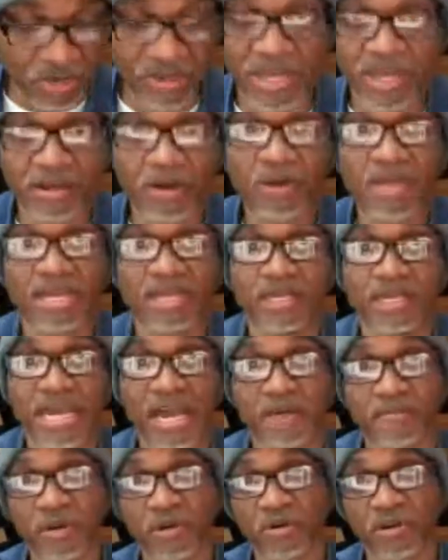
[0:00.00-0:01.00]
Oh, no, okay.
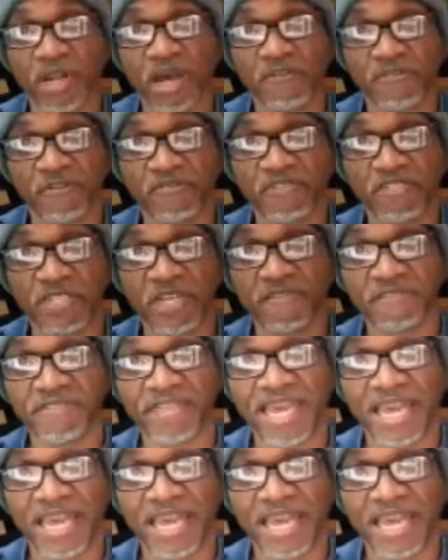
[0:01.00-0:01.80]
Now I'm going off of stuff.